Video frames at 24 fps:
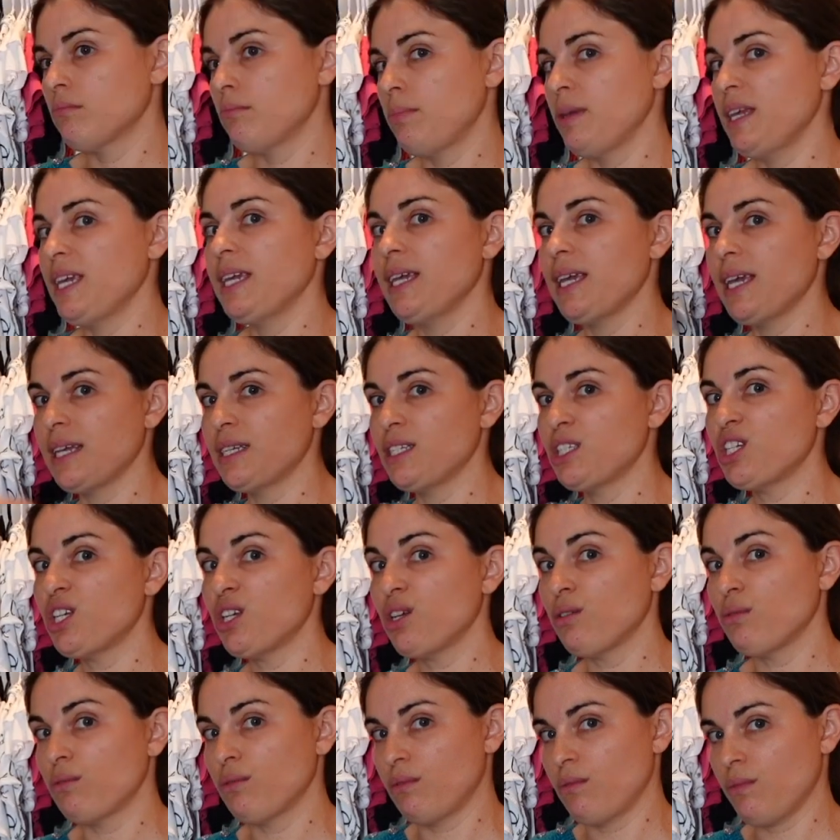Be in
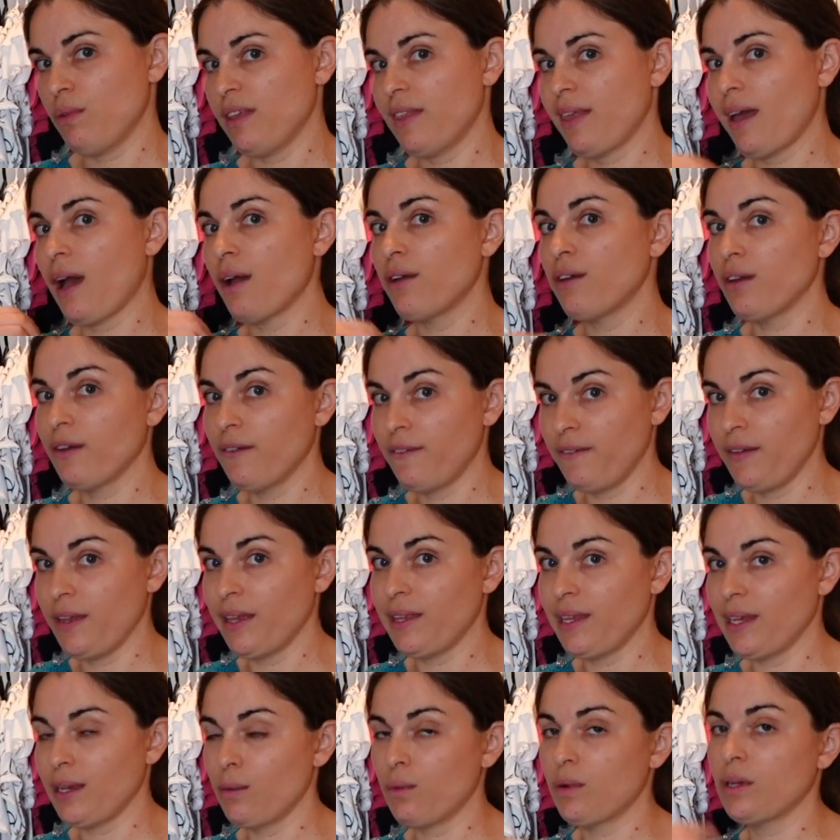tune with how you're
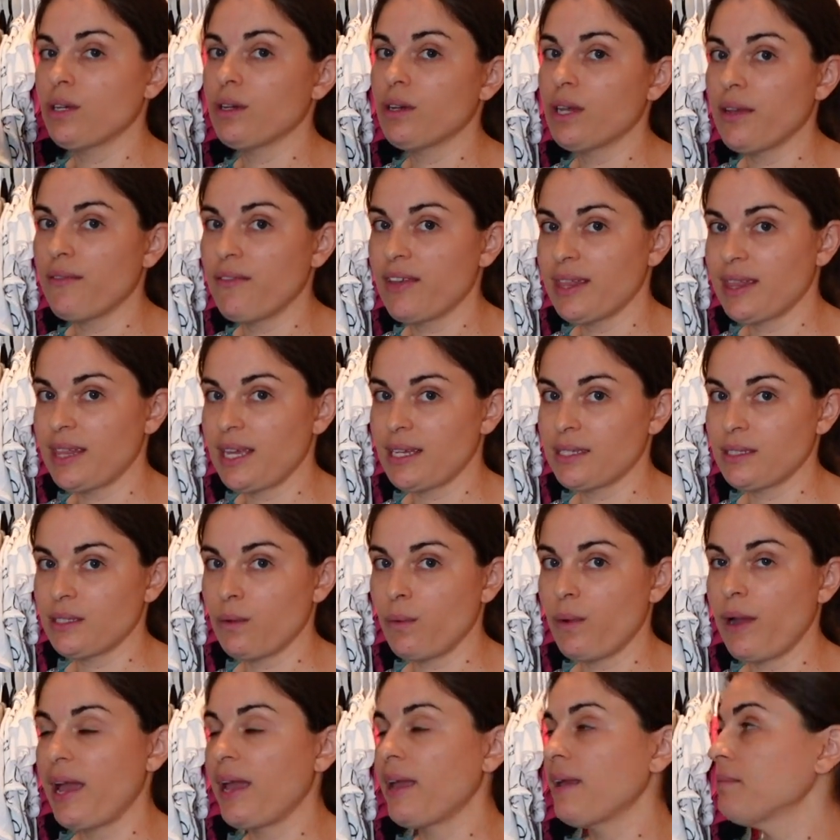feeling when you're giving things
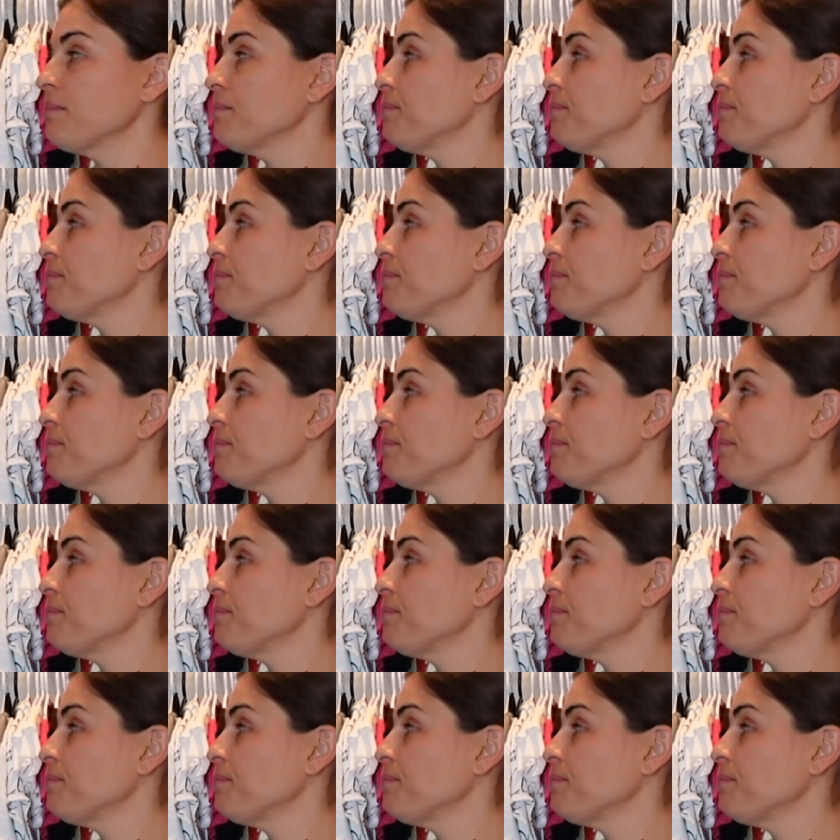away.